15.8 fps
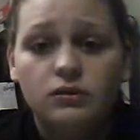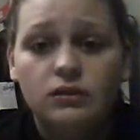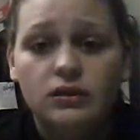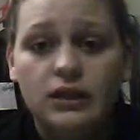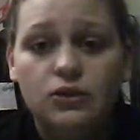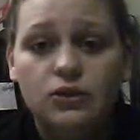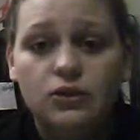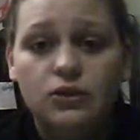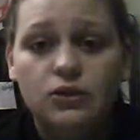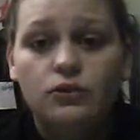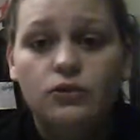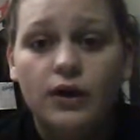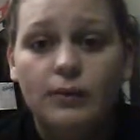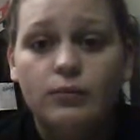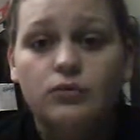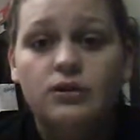interracial
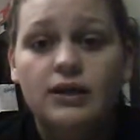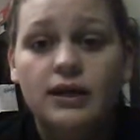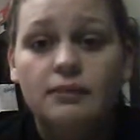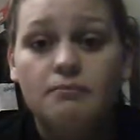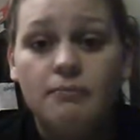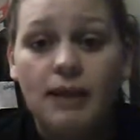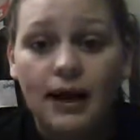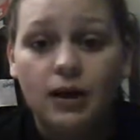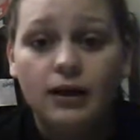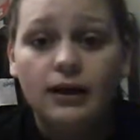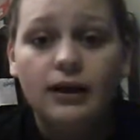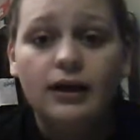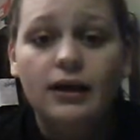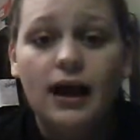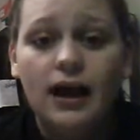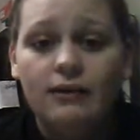couples can
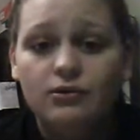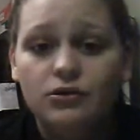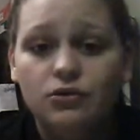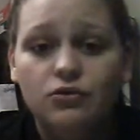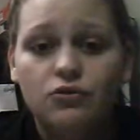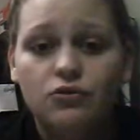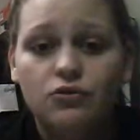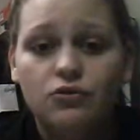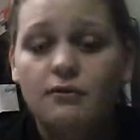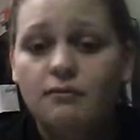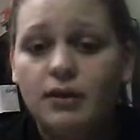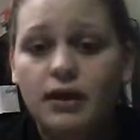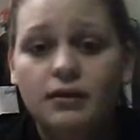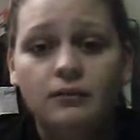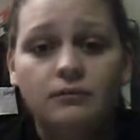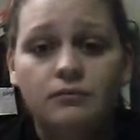marry and have children and
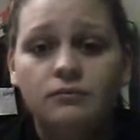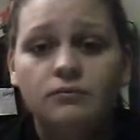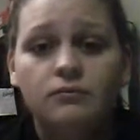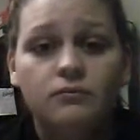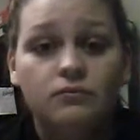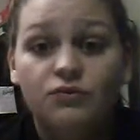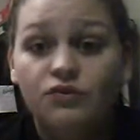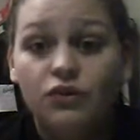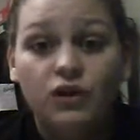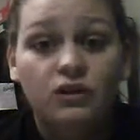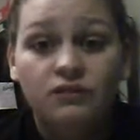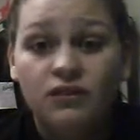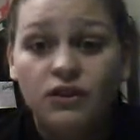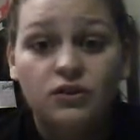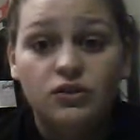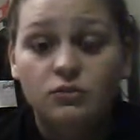be fully
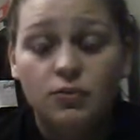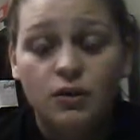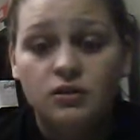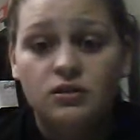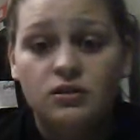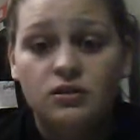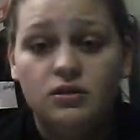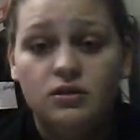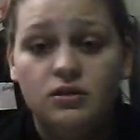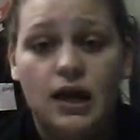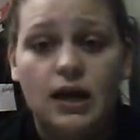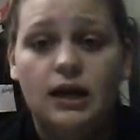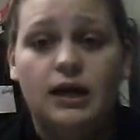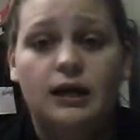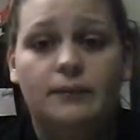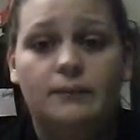functional parts of
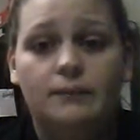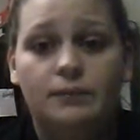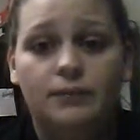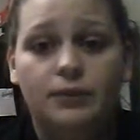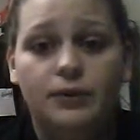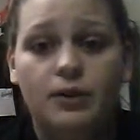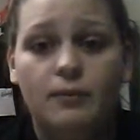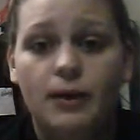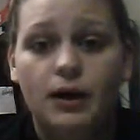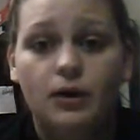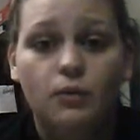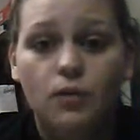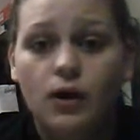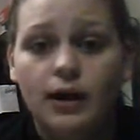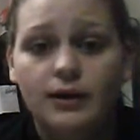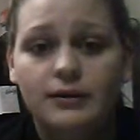society, no matter
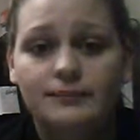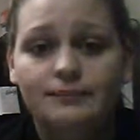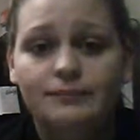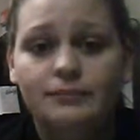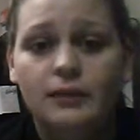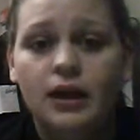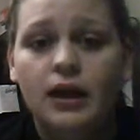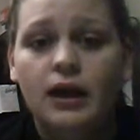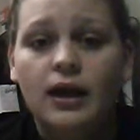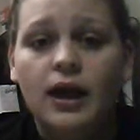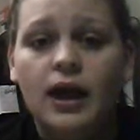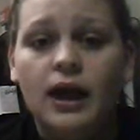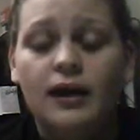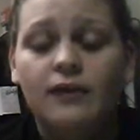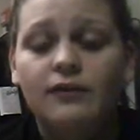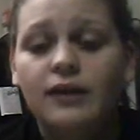what.
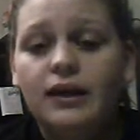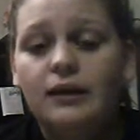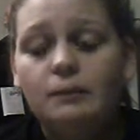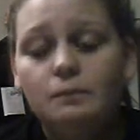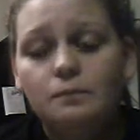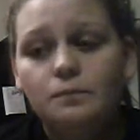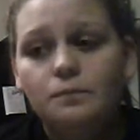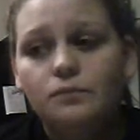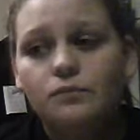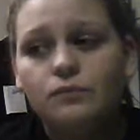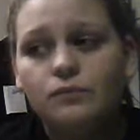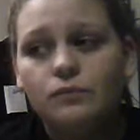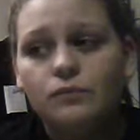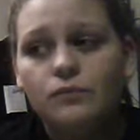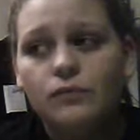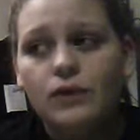And then
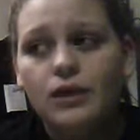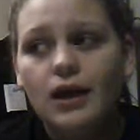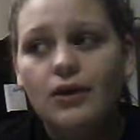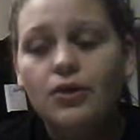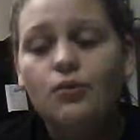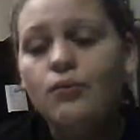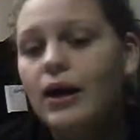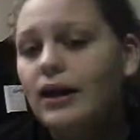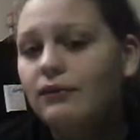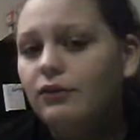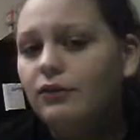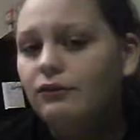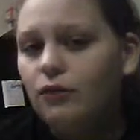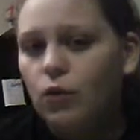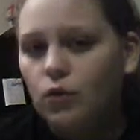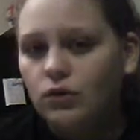the rate of
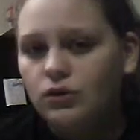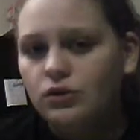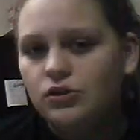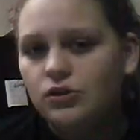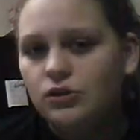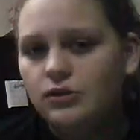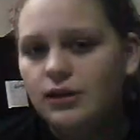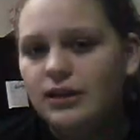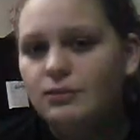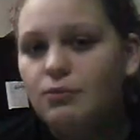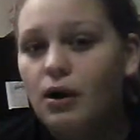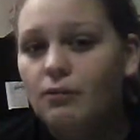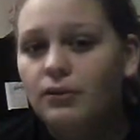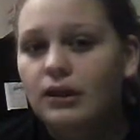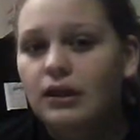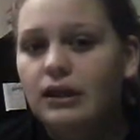divorce is
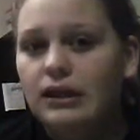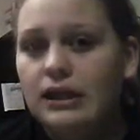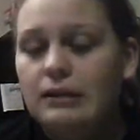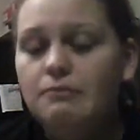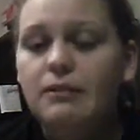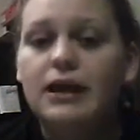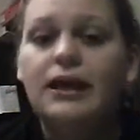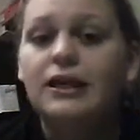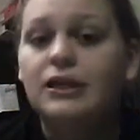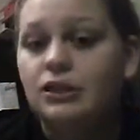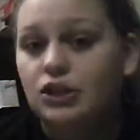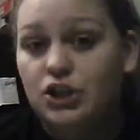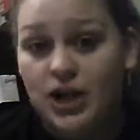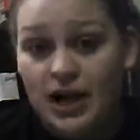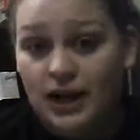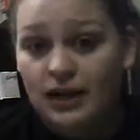probably the biggest
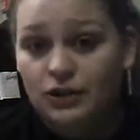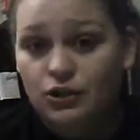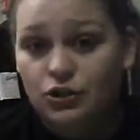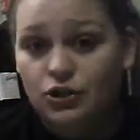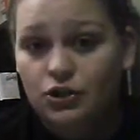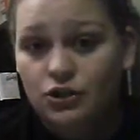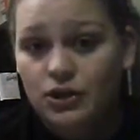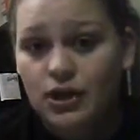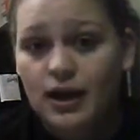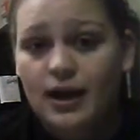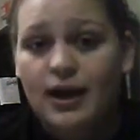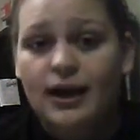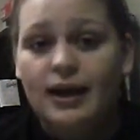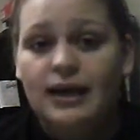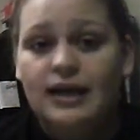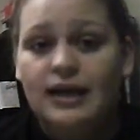change
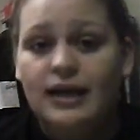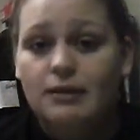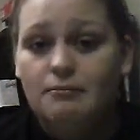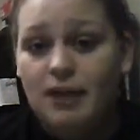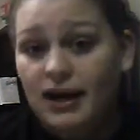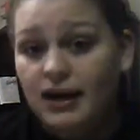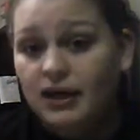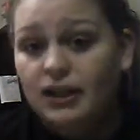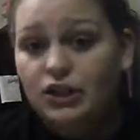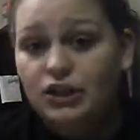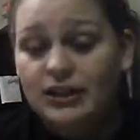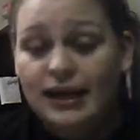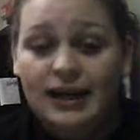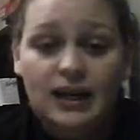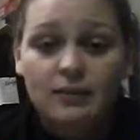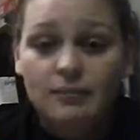in marriage
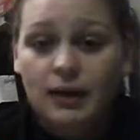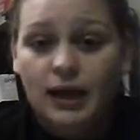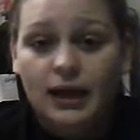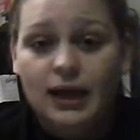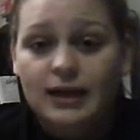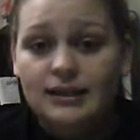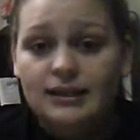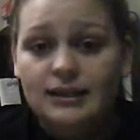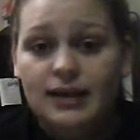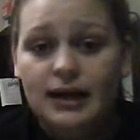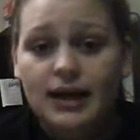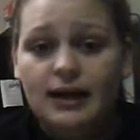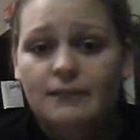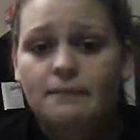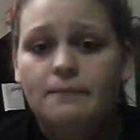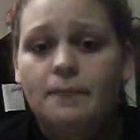that anybody has
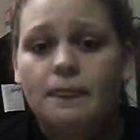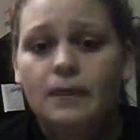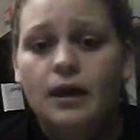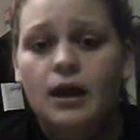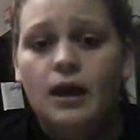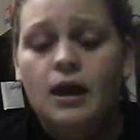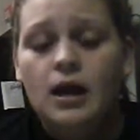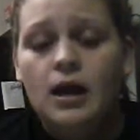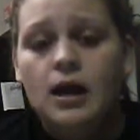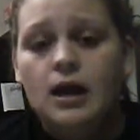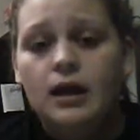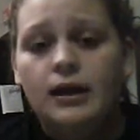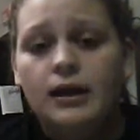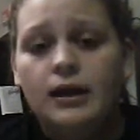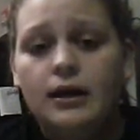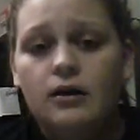seen.
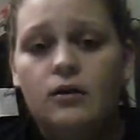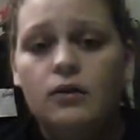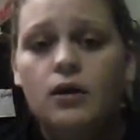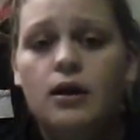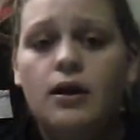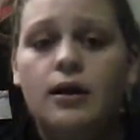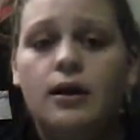Now,